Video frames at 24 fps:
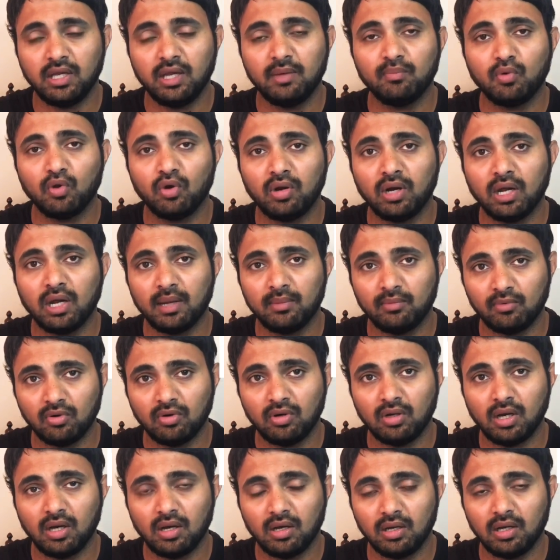
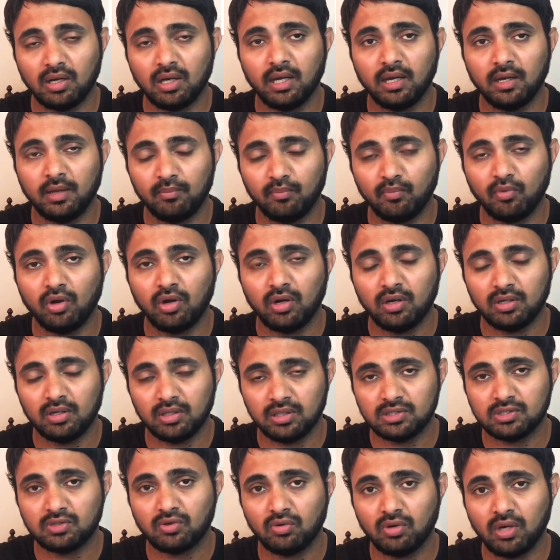employer
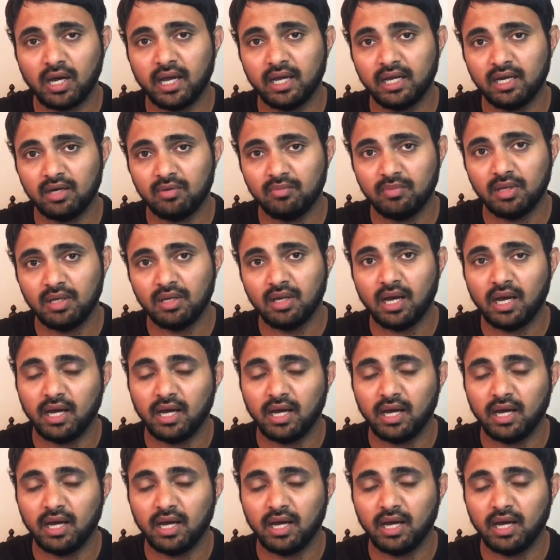is gonna hire me,